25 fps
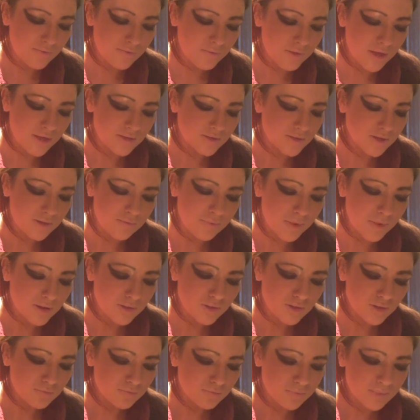get too
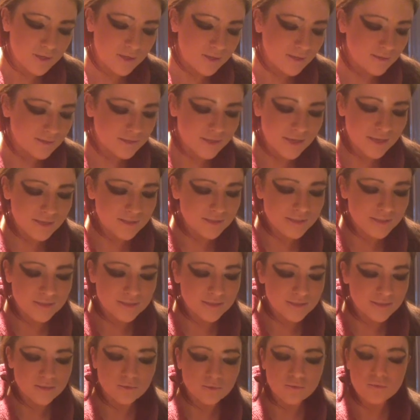much, because Essex
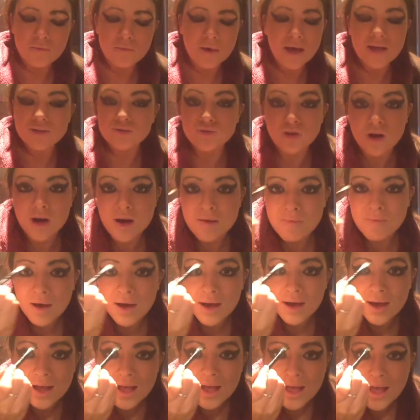is all about drama,
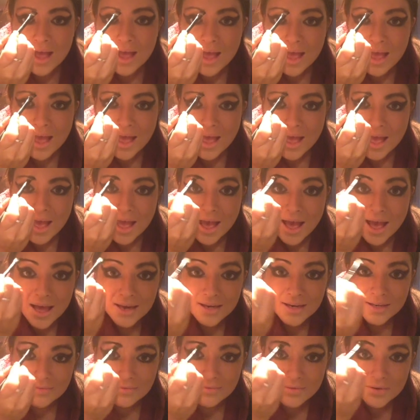and
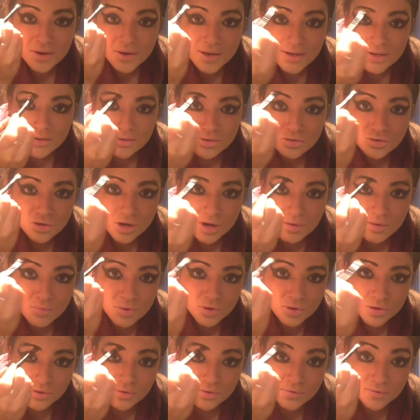if you ain't got drama on
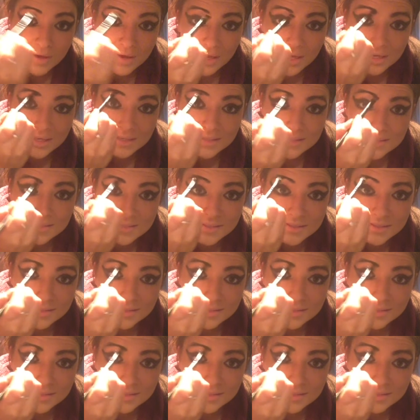your face,